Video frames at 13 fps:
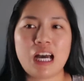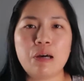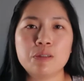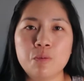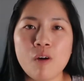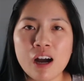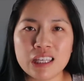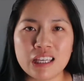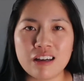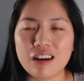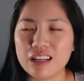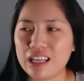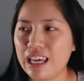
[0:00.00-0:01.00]
I was walking
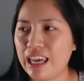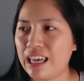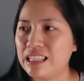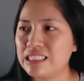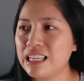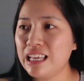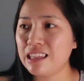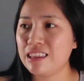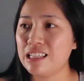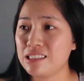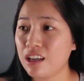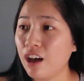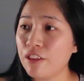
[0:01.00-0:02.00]
on it, and
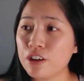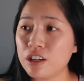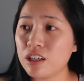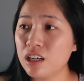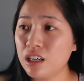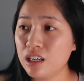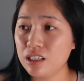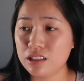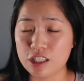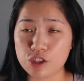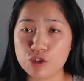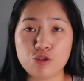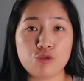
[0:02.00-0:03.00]
this
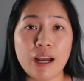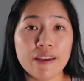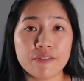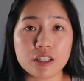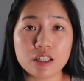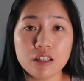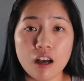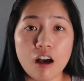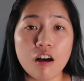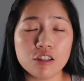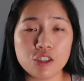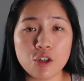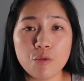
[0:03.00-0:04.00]
driver,
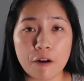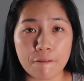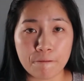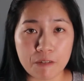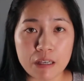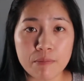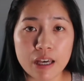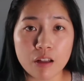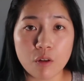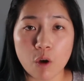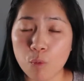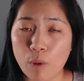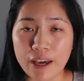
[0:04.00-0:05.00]
also a
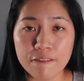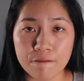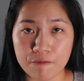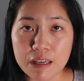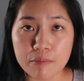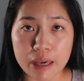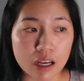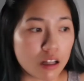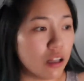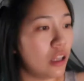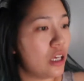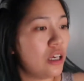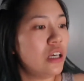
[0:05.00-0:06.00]
white
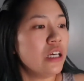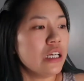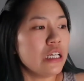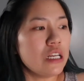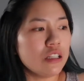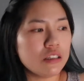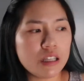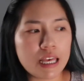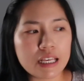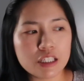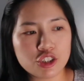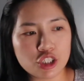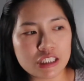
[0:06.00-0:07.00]
female,
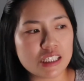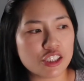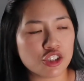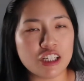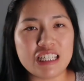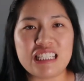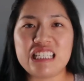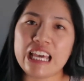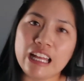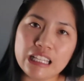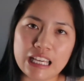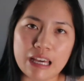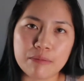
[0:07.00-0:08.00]
like just started
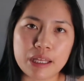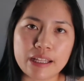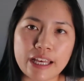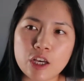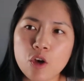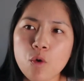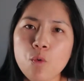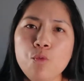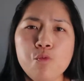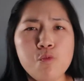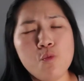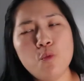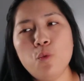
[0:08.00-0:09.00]
yelling at me like,
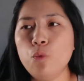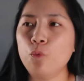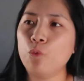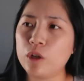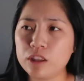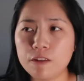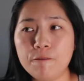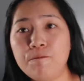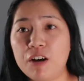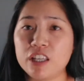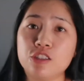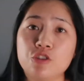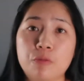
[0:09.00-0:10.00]
what the
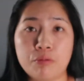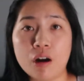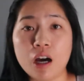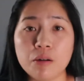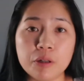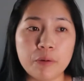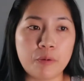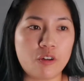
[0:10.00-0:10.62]
fuck is your problem?